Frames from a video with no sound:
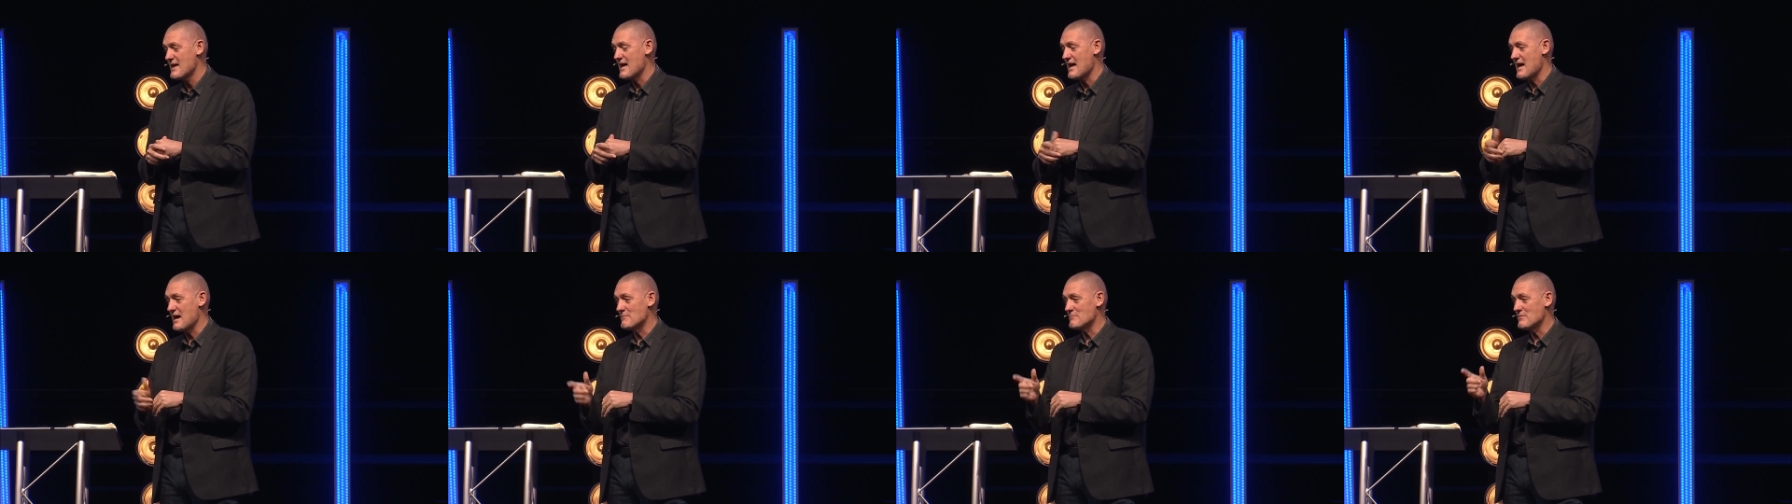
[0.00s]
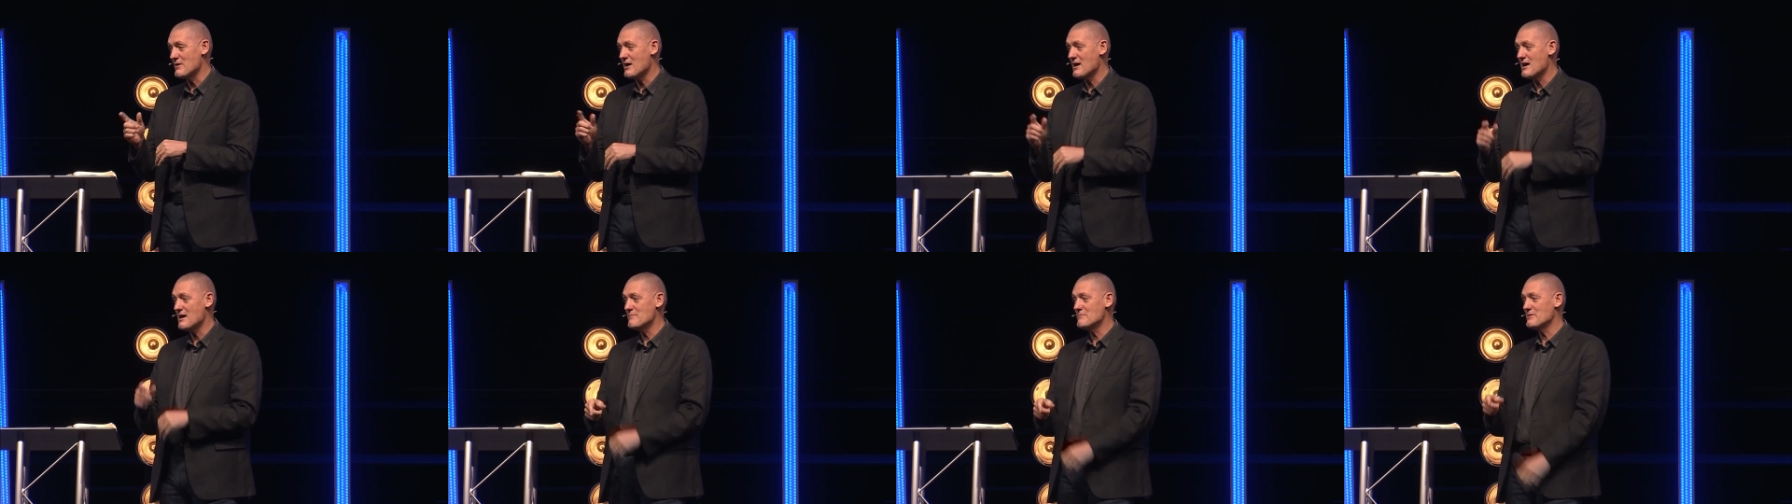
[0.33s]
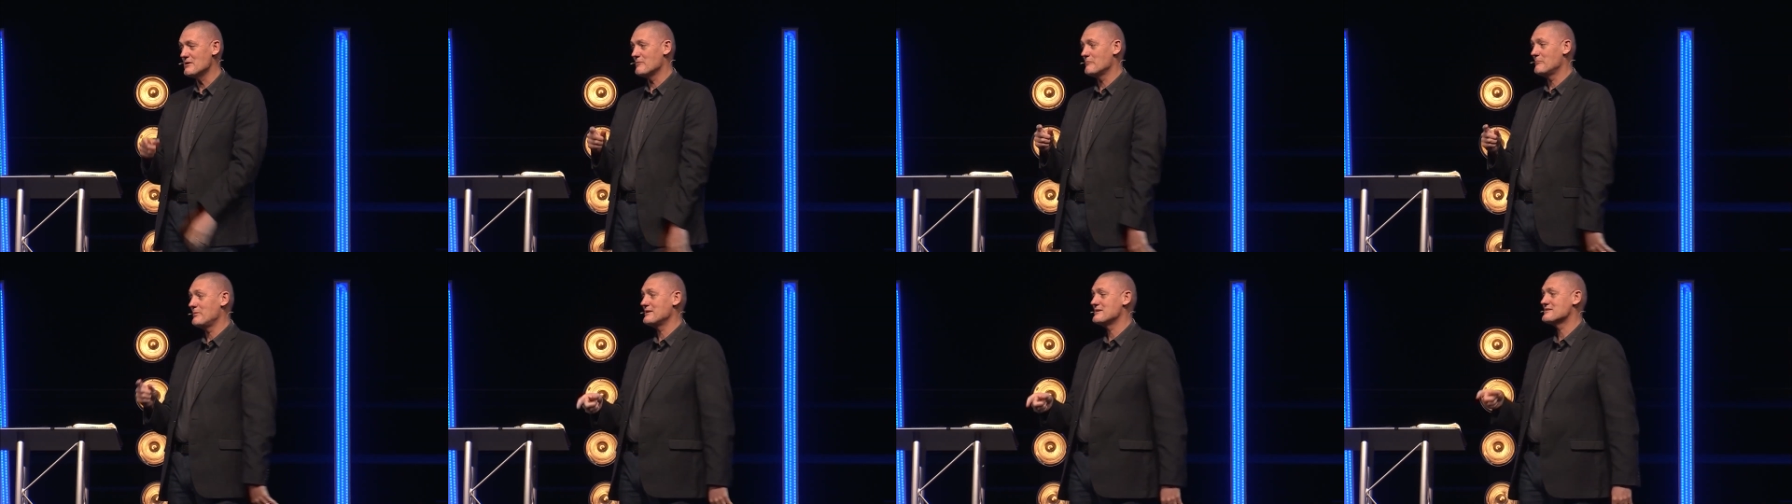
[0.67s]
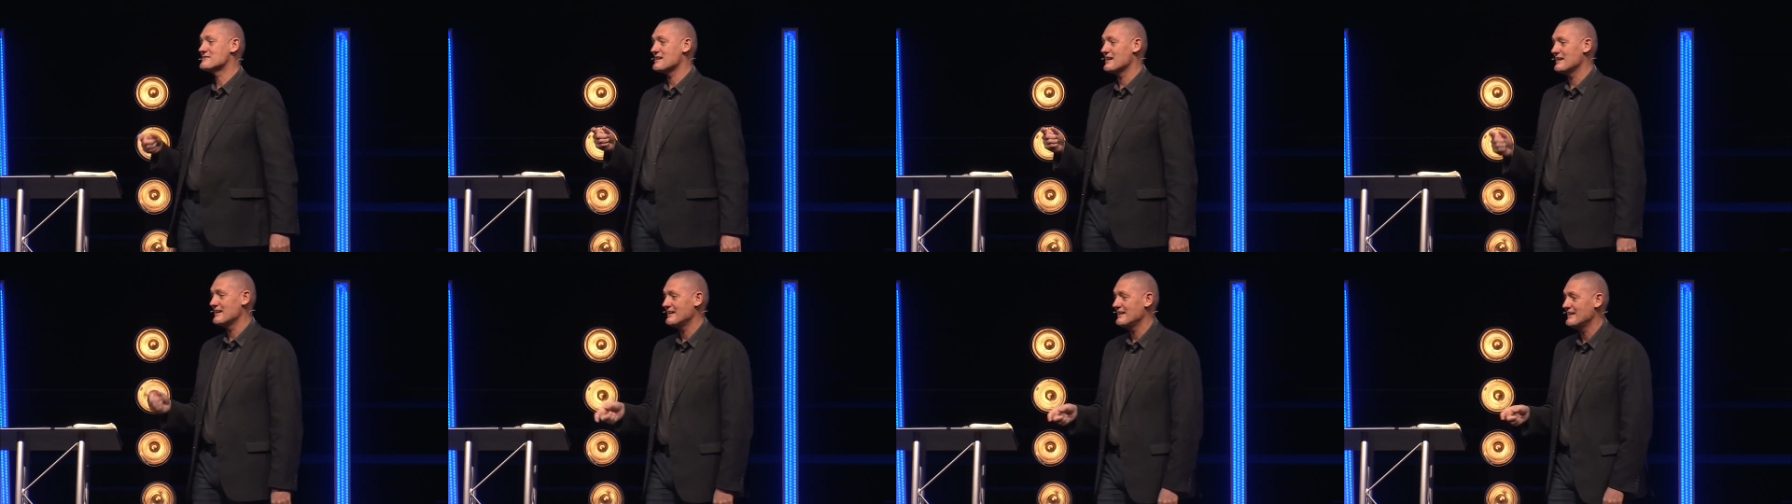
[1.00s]
And Mohammed bin
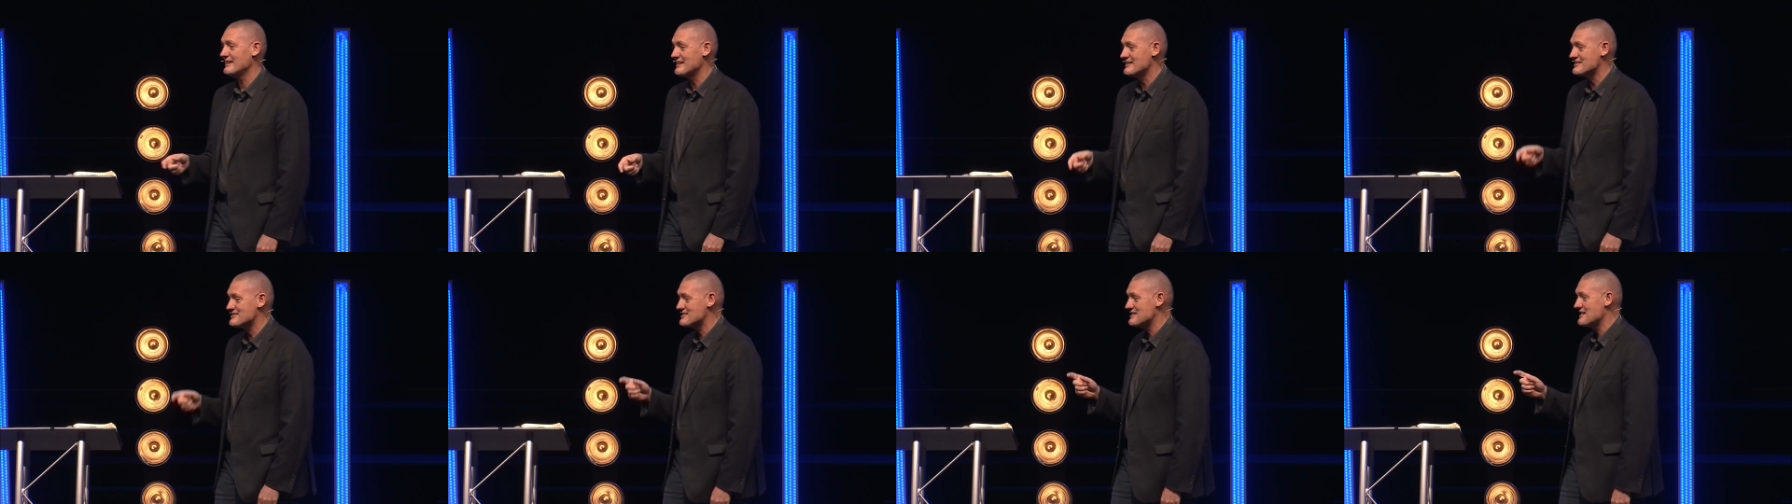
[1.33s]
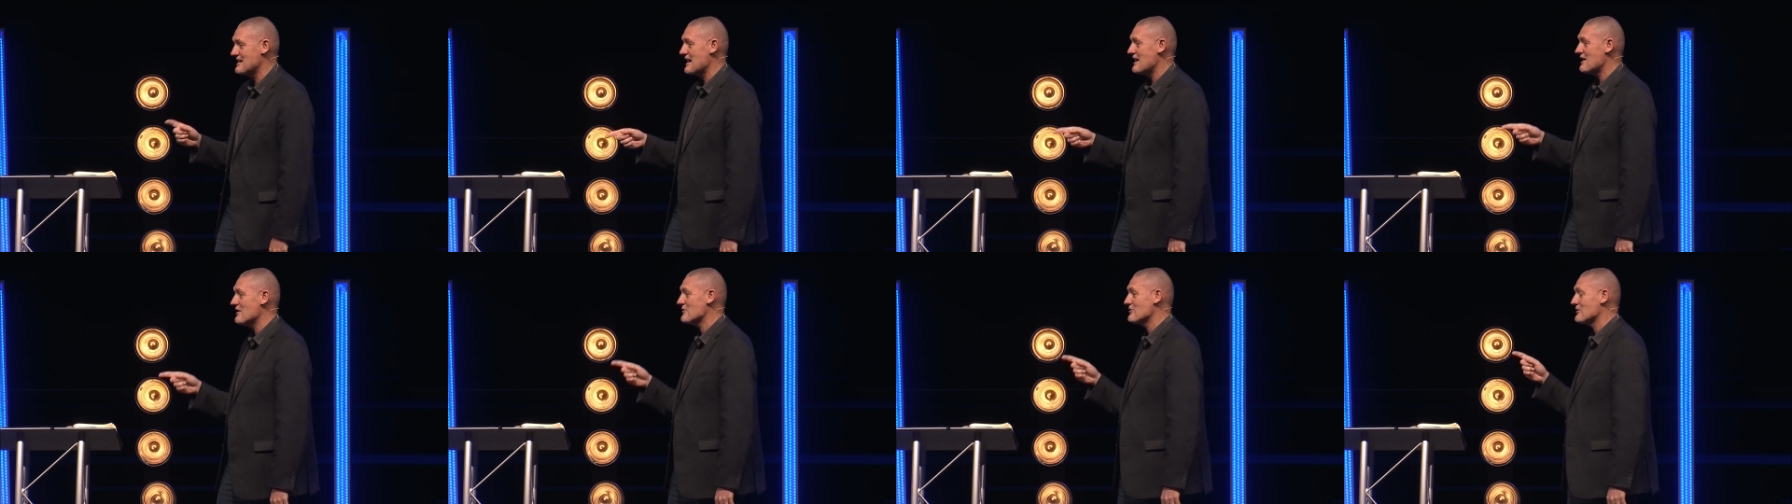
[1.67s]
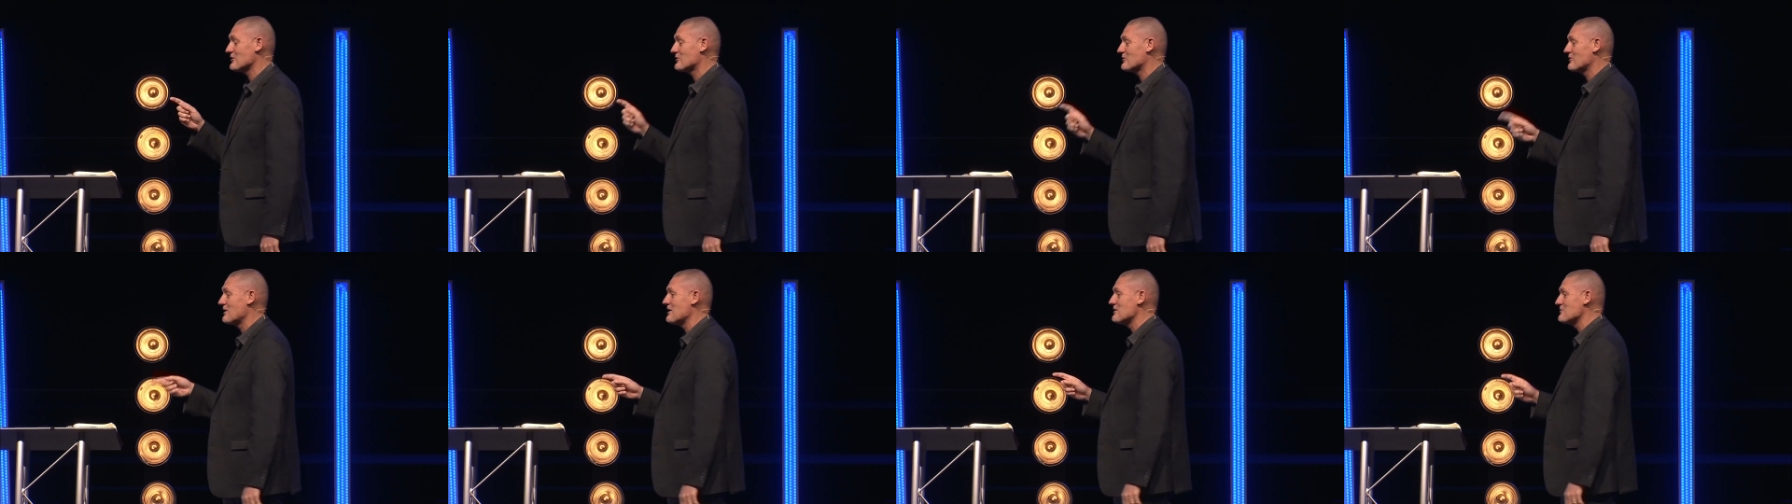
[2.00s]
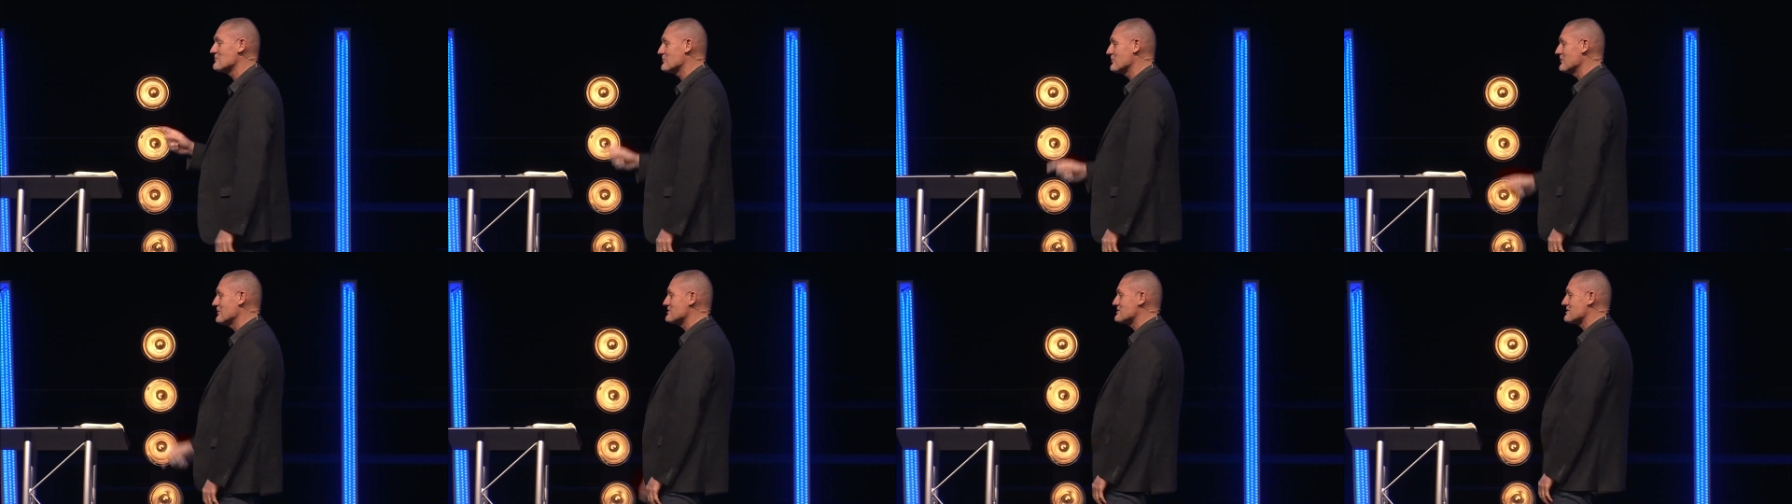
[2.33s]
Zayed is now the
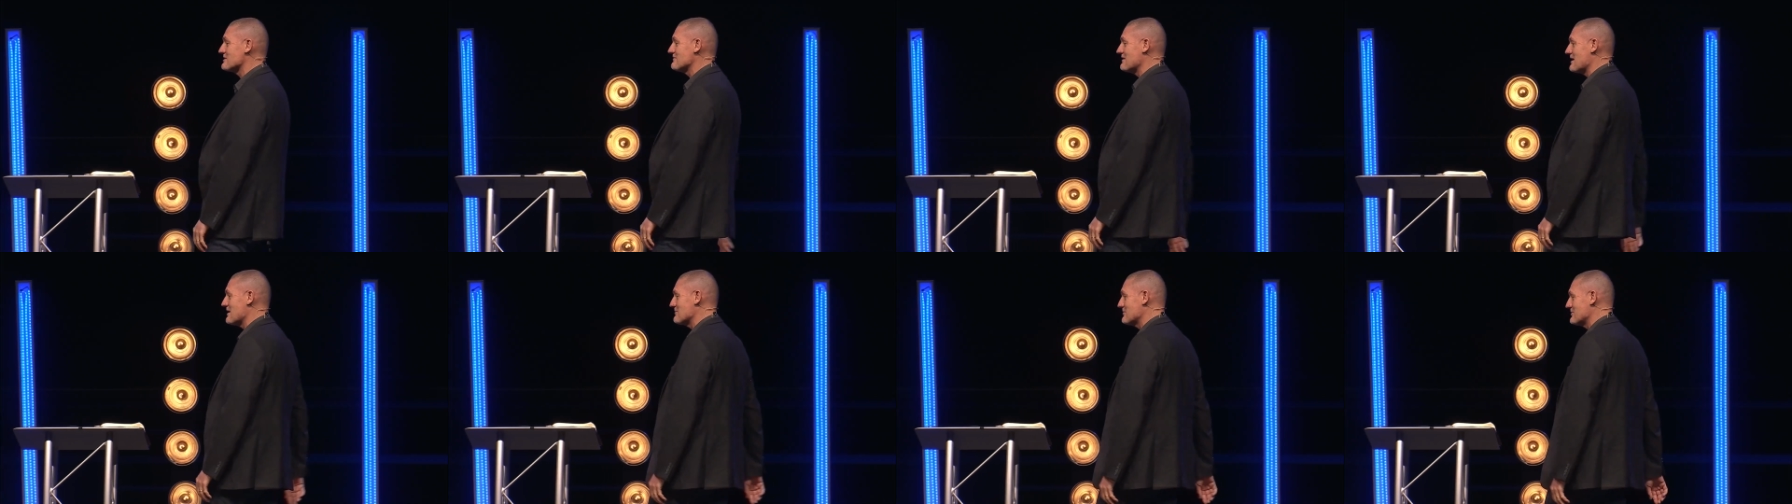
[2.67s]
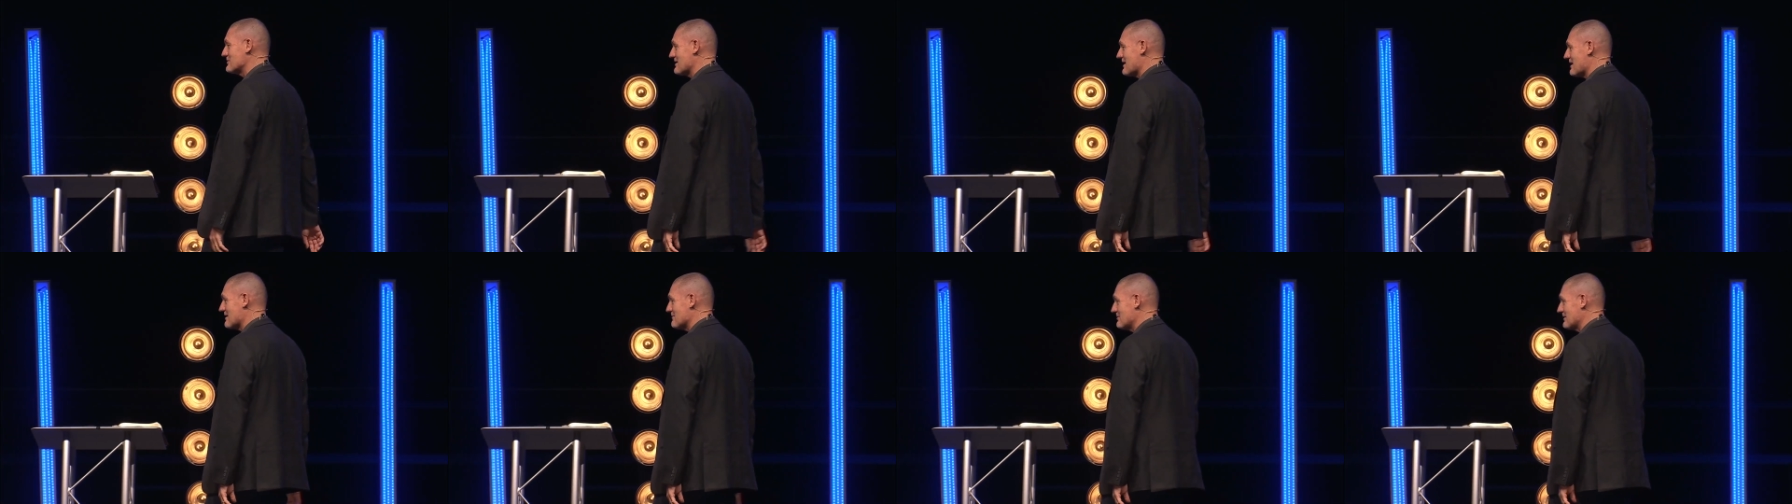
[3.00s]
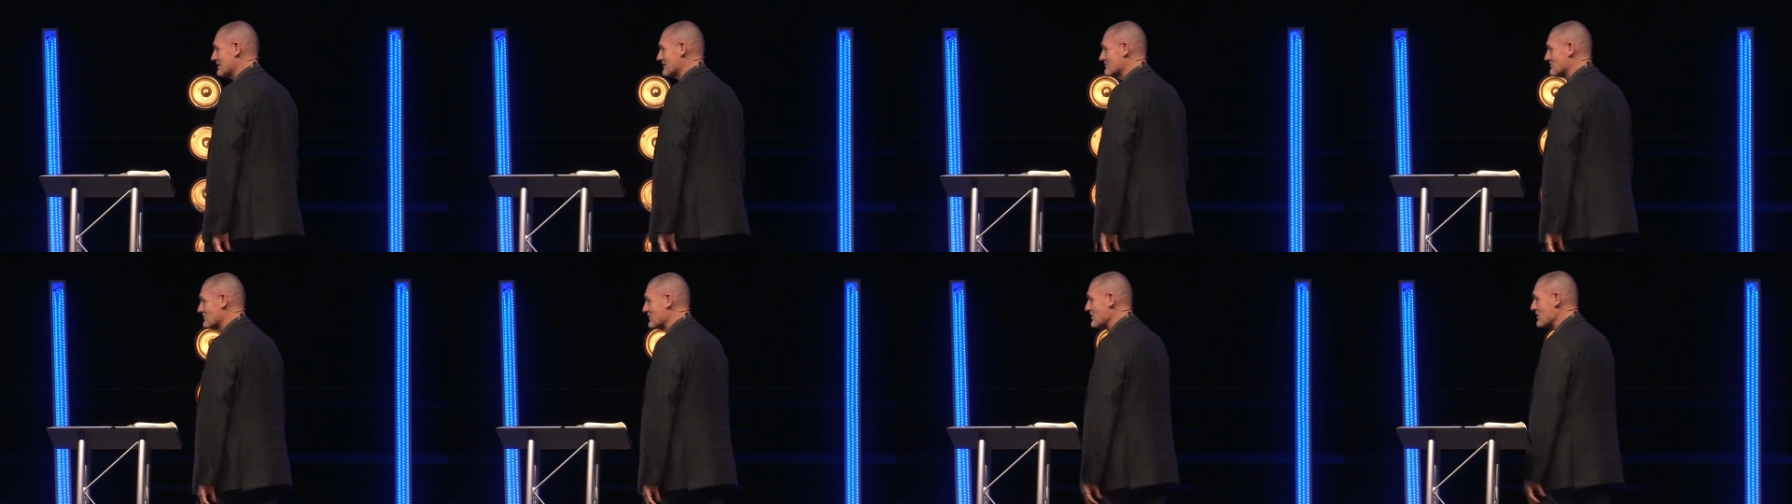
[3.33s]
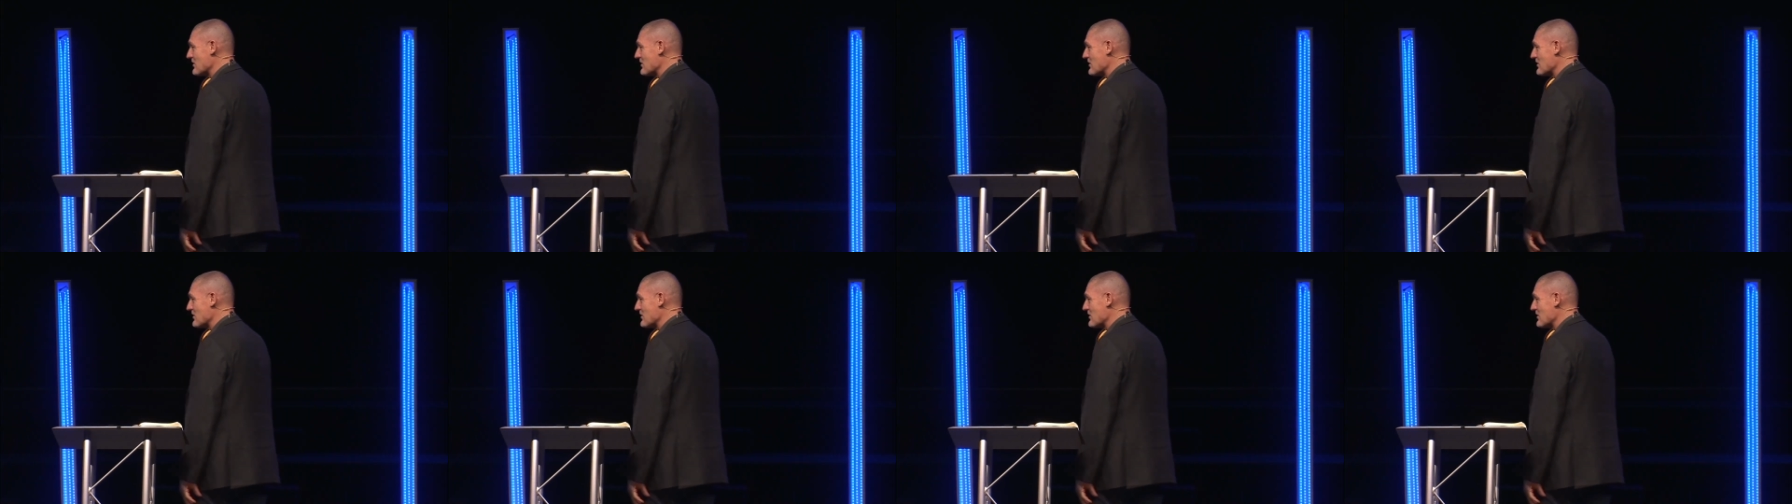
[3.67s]
crown prince of Abu Dhabi,